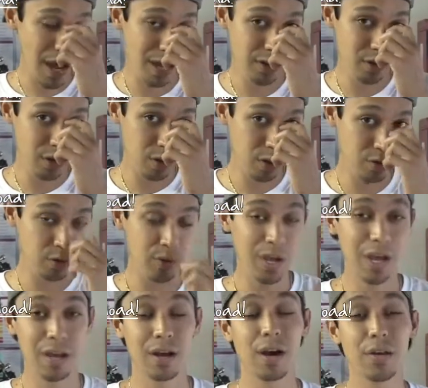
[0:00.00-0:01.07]
And you can also
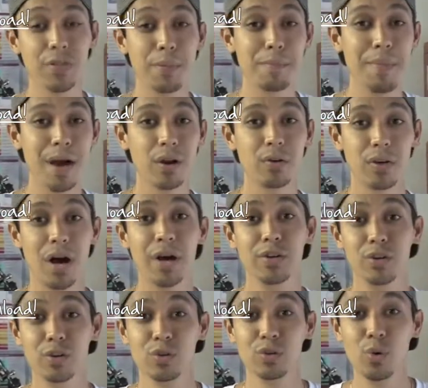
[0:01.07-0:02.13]
cut the metal
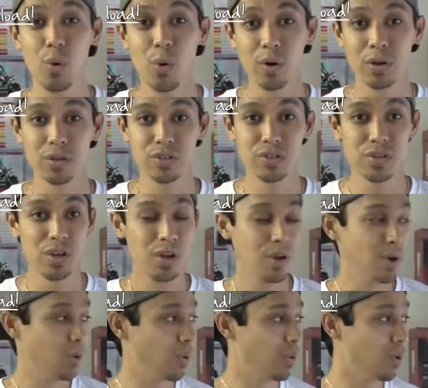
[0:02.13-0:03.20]
on your doors
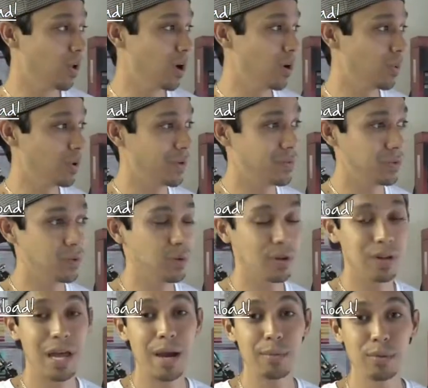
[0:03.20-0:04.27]
or if you're doing
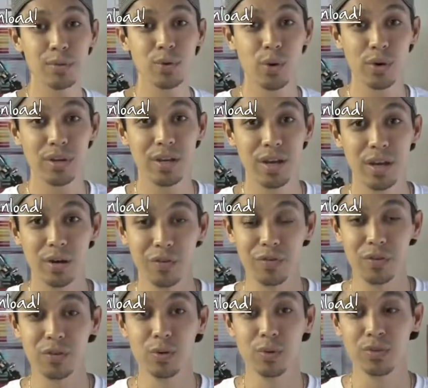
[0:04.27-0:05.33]
a door kit or
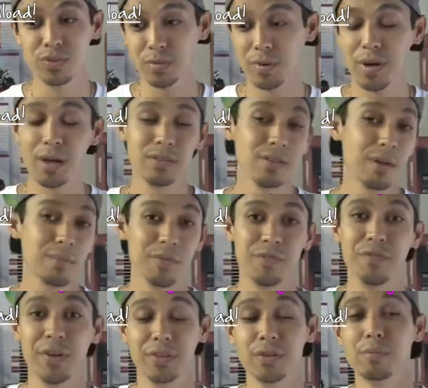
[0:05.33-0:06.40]
if you're doing some type of
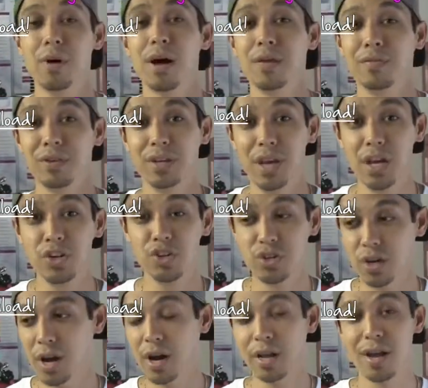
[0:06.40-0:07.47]
fender
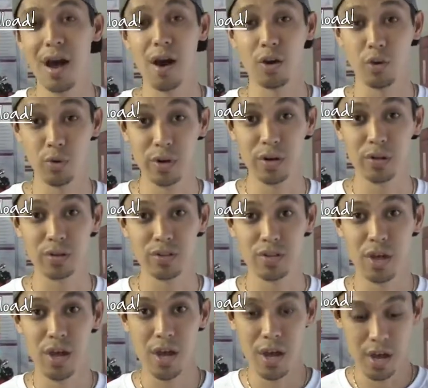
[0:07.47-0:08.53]
modification, cutting out
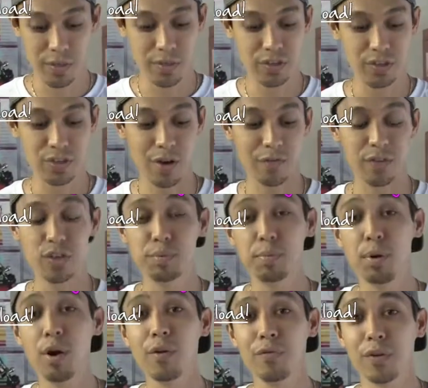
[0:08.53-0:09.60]
grills, this stuff is
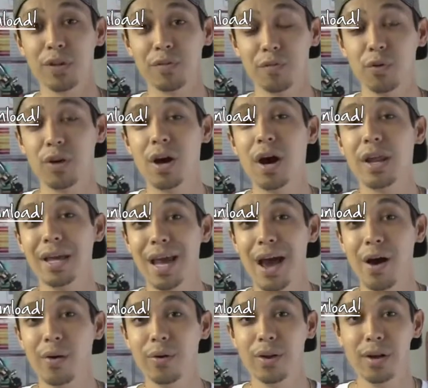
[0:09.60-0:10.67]
perfect for cutting
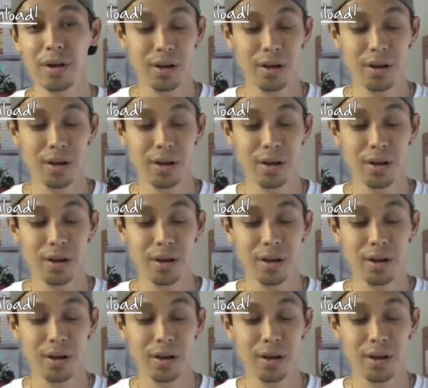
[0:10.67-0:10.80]
out